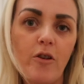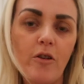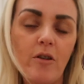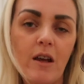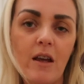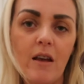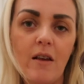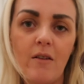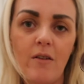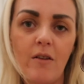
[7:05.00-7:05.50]
the
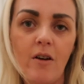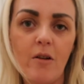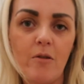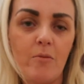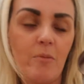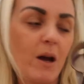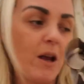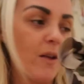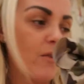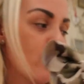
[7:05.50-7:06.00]
links on
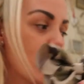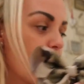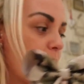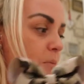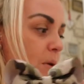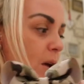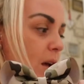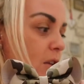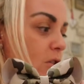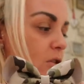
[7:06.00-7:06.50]
my Instagram
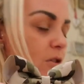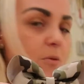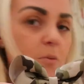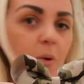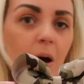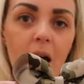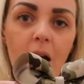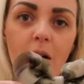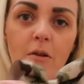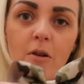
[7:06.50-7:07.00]
page as
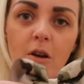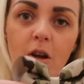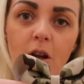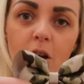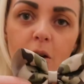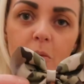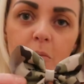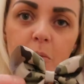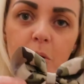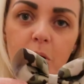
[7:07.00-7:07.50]
well,
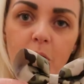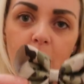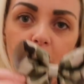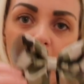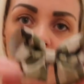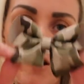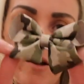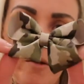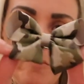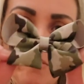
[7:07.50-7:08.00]
but
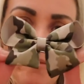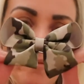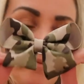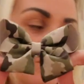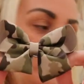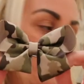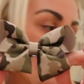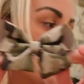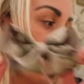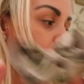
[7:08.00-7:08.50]

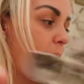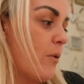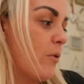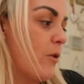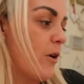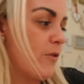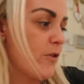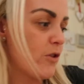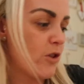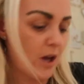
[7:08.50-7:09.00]
well
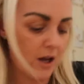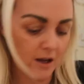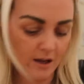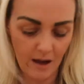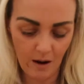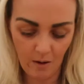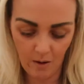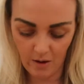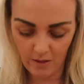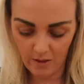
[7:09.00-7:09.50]
worth a check
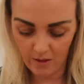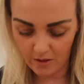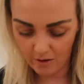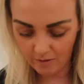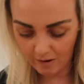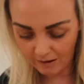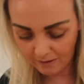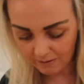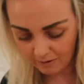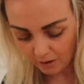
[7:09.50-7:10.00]
out. And then the
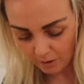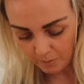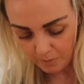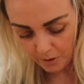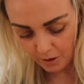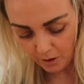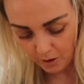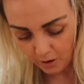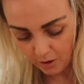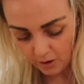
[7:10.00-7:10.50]
last little
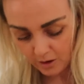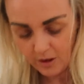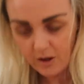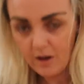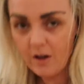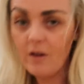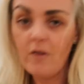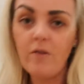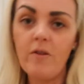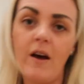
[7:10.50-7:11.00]
bow
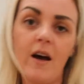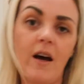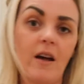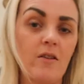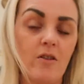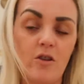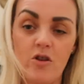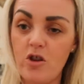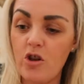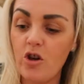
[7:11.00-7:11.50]

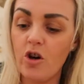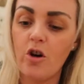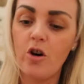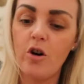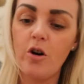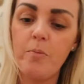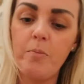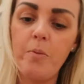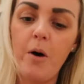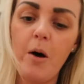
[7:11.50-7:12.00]
that
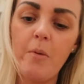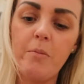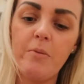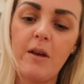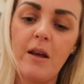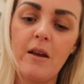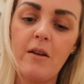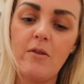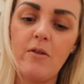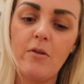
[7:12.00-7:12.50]
Jo
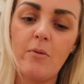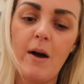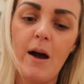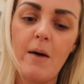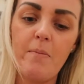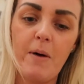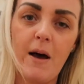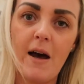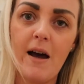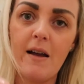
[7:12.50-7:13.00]
popped into
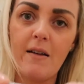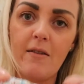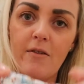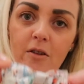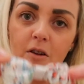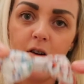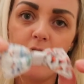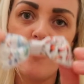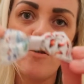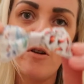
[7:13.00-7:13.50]
our
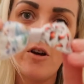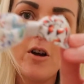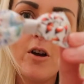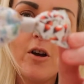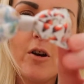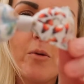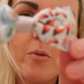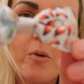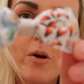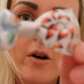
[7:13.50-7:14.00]
parcel
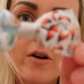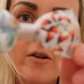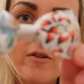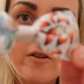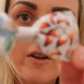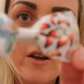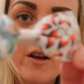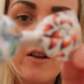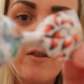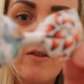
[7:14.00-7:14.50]

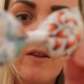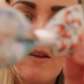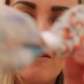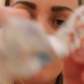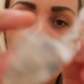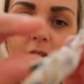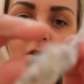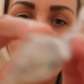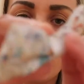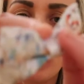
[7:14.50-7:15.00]
was
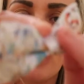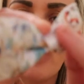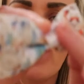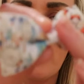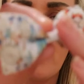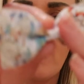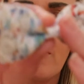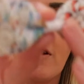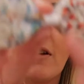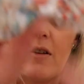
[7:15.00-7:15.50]
this
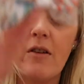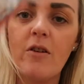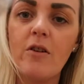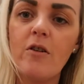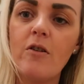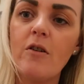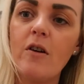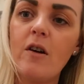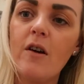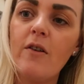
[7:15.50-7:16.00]
gorgeous
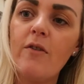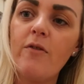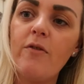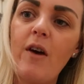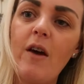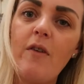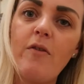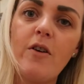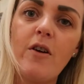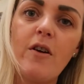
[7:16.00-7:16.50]
little
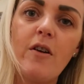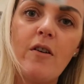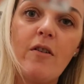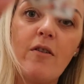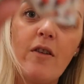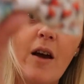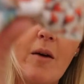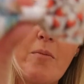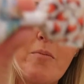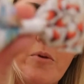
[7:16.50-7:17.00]

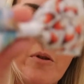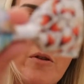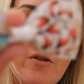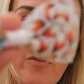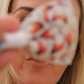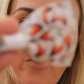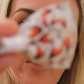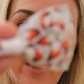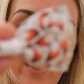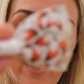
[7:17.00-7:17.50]
feathers and
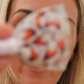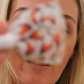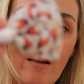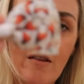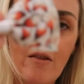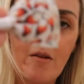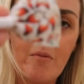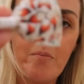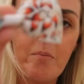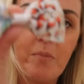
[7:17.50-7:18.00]

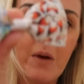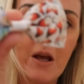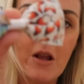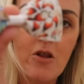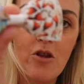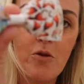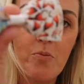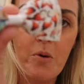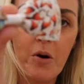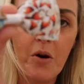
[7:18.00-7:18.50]
butterflies
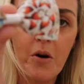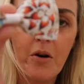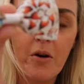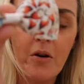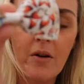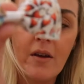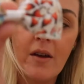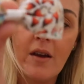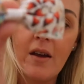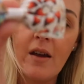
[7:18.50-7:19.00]
pinch bow.